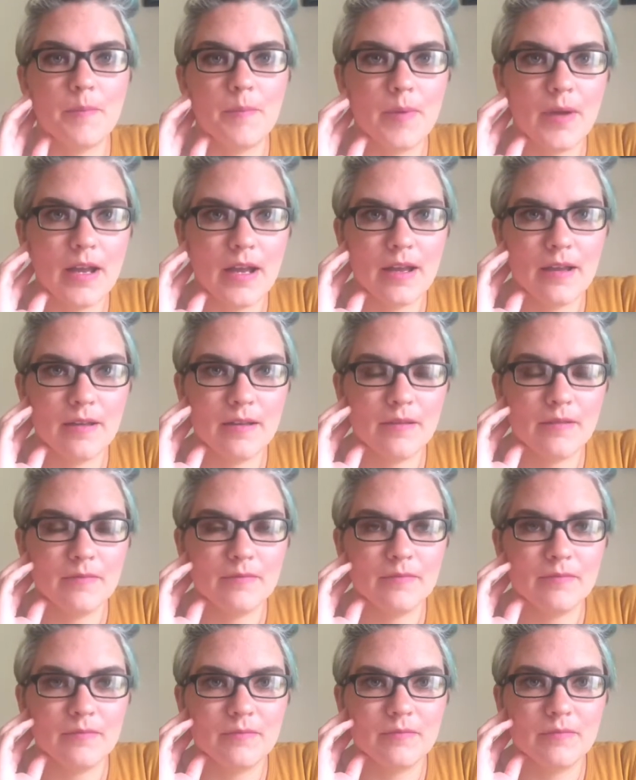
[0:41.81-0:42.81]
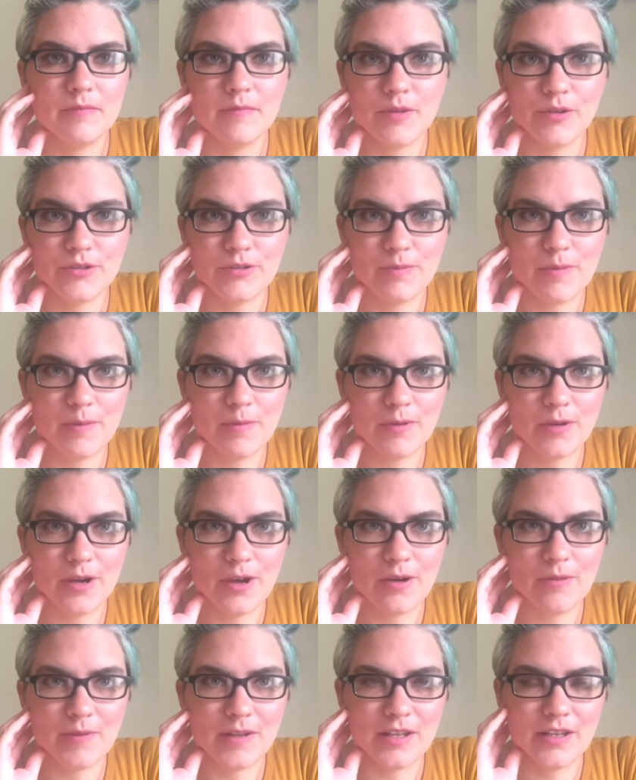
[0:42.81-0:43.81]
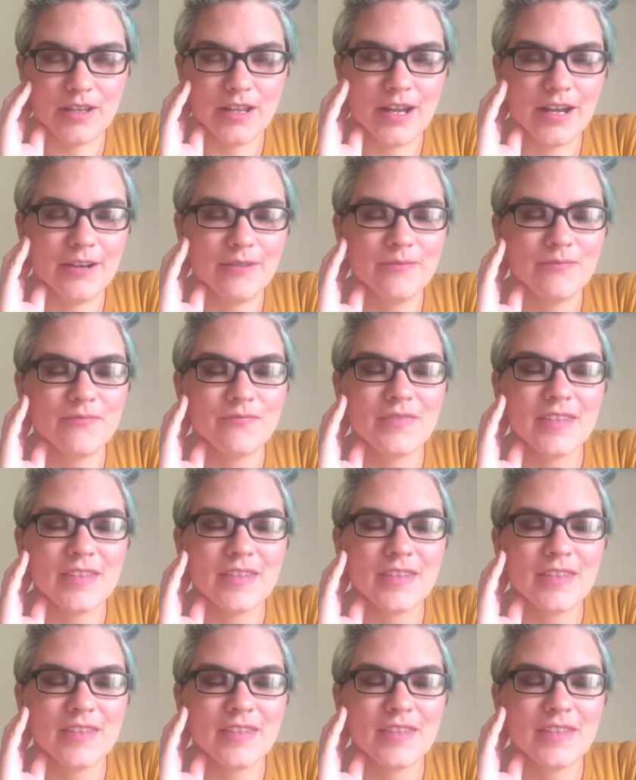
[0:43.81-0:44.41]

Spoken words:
but most people call me Claire.